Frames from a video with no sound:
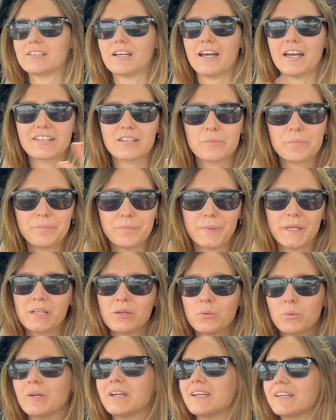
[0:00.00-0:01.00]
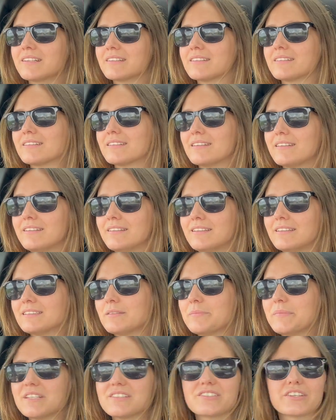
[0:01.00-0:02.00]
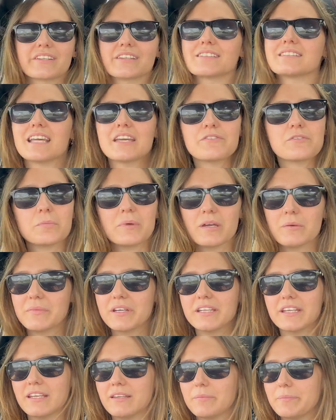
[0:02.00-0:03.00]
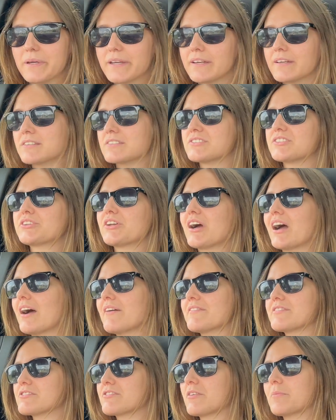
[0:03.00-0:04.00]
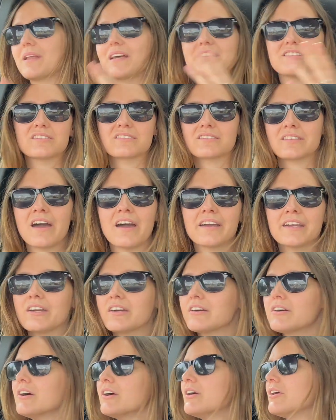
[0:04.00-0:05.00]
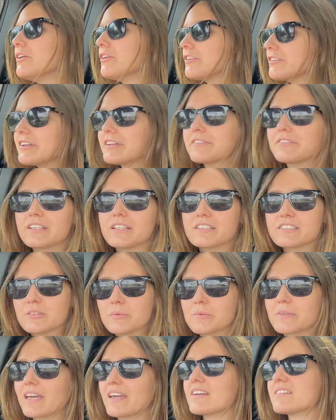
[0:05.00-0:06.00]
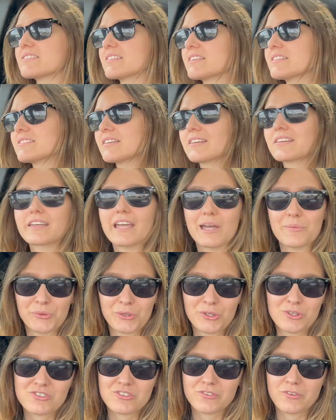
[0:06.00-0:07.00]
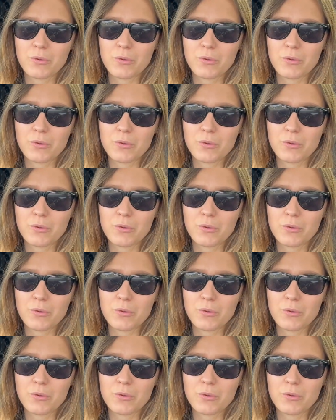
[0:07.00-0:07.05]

And a big win is it means you're going to save a bit of money because you're not having to replace your tyre or even in some cases get a puncture